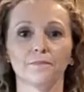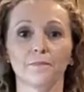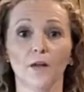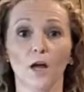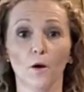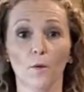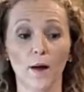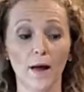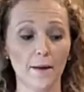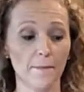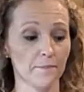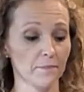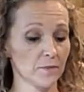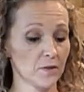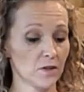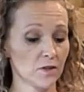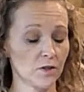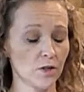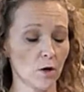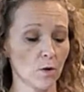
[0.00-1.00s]
Okay,
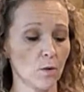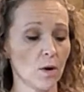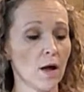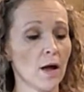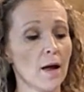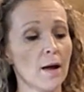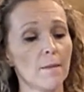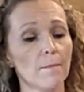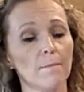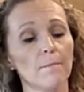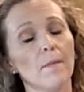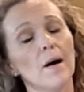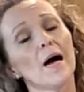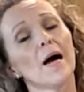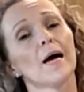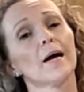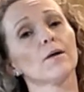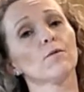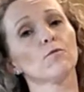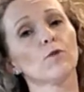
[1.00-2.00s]
so
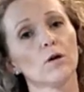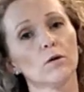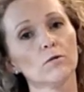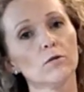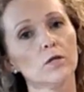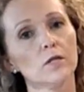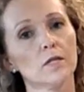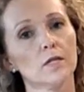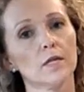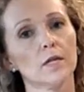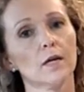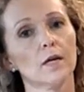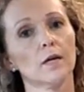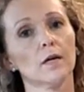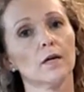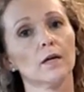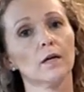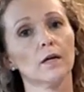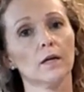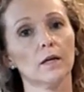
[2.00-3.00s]
my roast
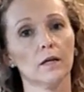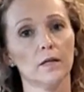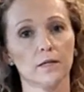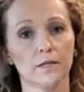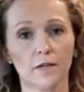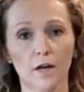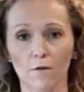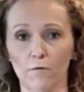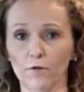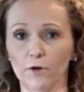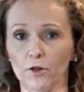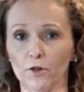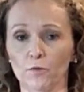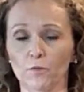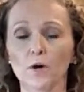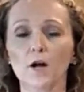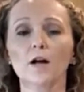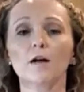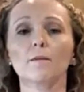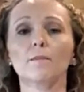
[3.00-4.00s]
is covered in the
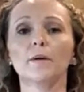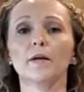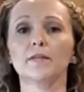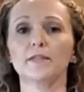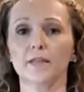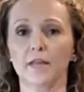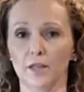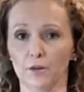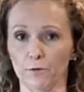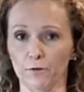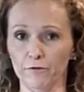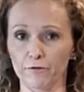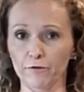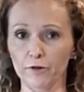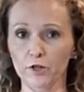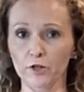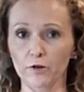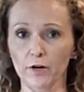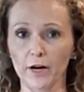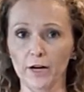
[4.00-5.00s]
rub, it's in the
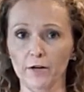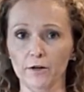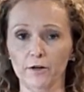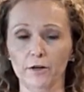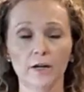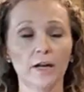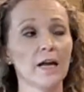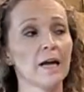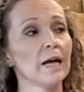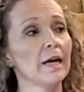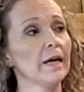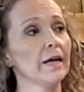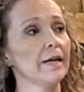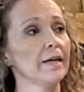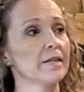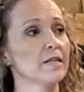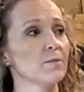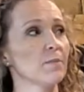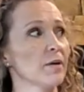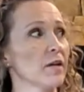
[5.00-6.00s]
refrigerator,
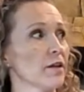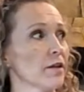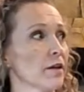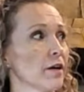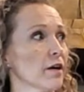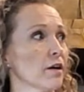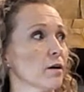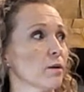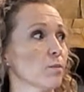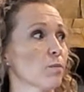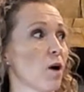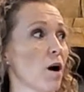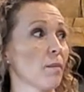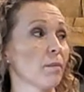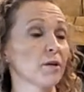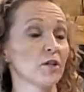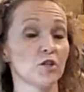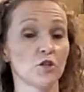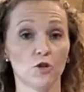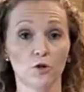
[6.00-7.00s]
it's been in there
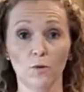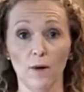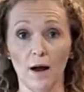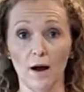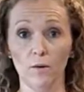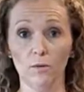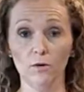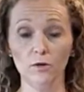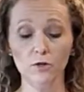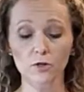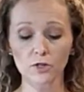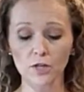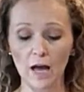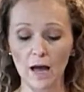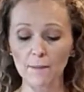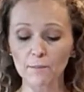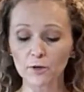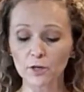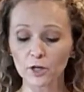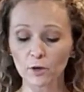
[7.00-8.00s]
probably two hours.
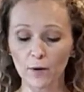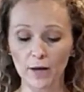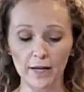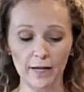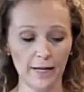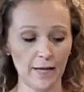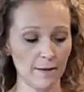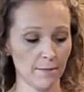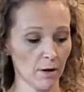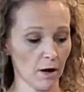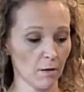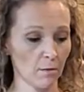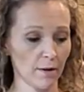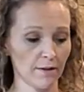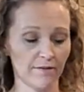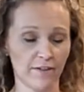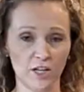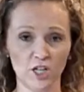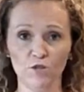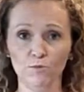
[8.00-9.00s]
I'm gonna go ahead and get all my
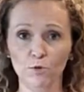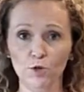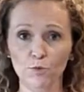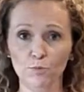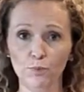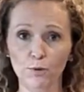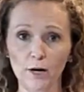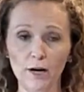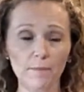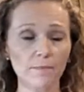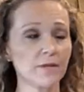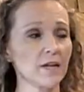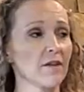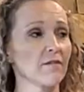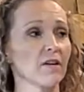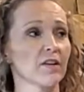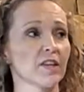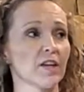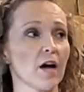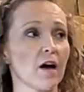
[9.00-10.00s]
vegetables prepped. I've
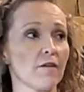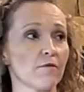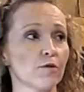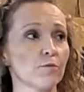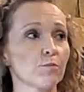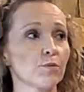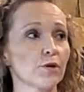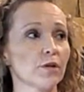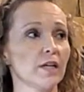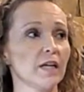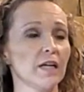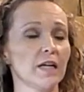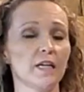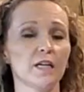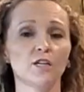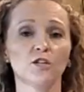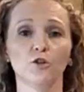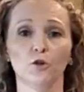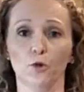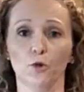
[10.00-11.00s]
got the oven preheating to